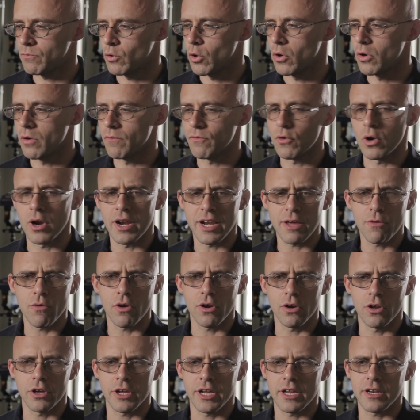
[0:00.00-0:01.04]
For
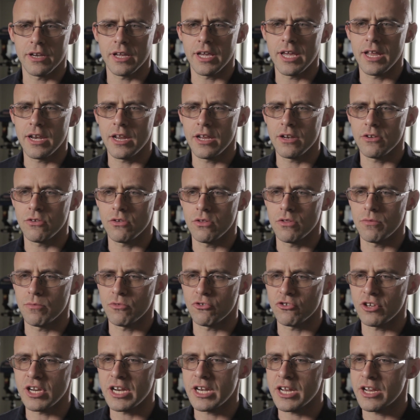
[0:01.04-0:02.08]
anyone looking to get into the
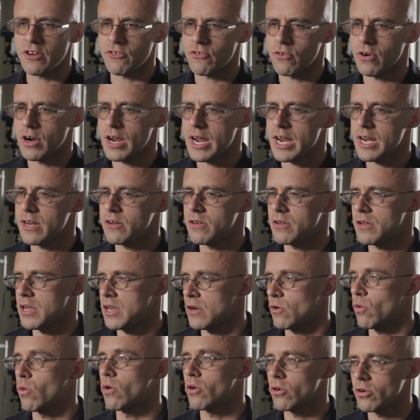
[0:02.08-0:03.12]
machining trade
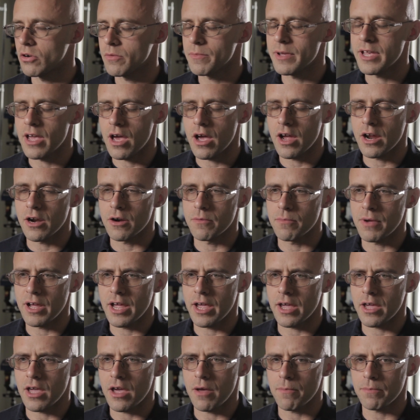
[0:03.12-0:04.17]
in order to be hired
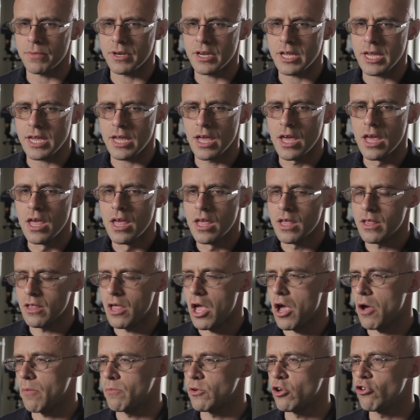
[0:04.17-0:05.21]
by a company,
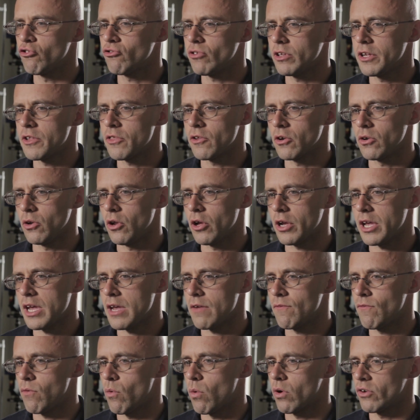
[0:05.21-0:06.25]
usually they're
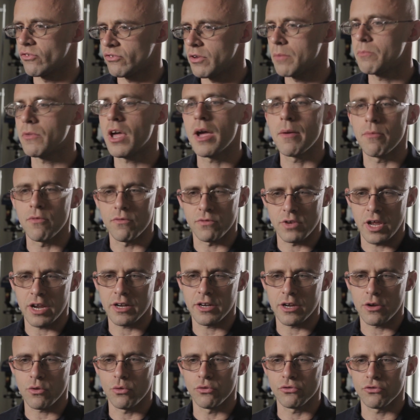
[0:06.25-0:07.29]
looking for some type of
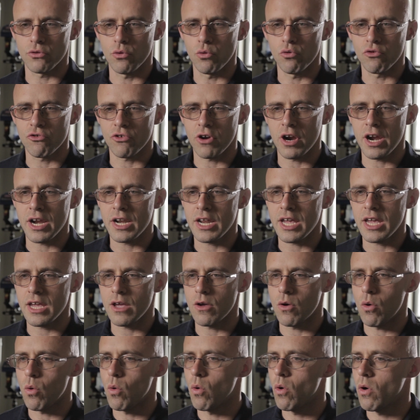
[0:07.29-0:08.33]
technical school
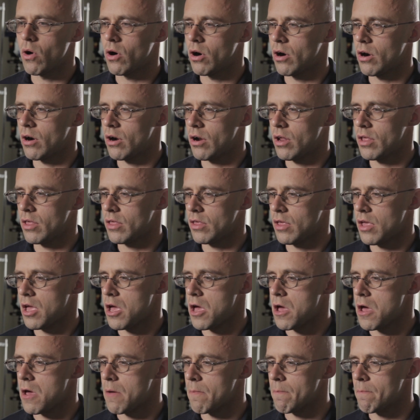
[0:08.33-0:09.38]
training or
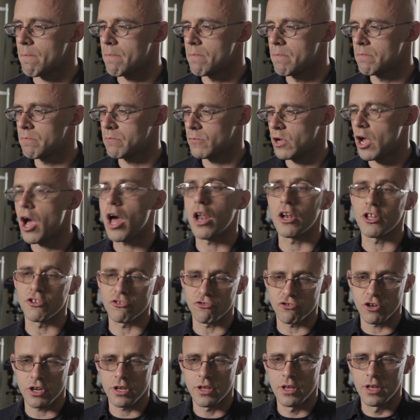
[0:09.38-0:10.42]

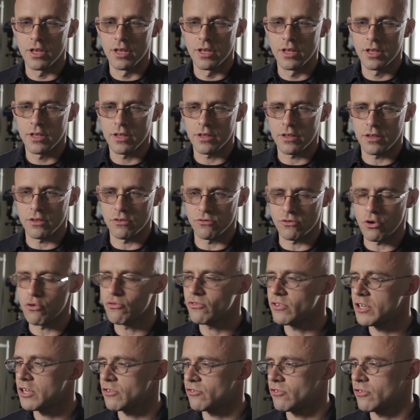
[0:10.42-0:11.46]
college.
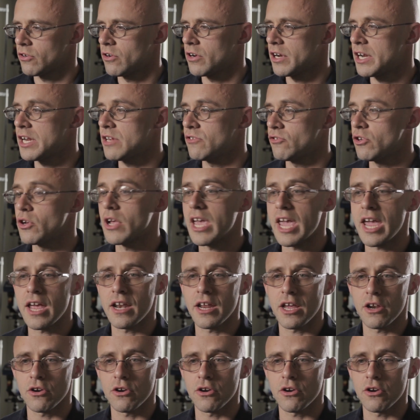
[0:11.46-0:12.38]
Associate's degrees, you can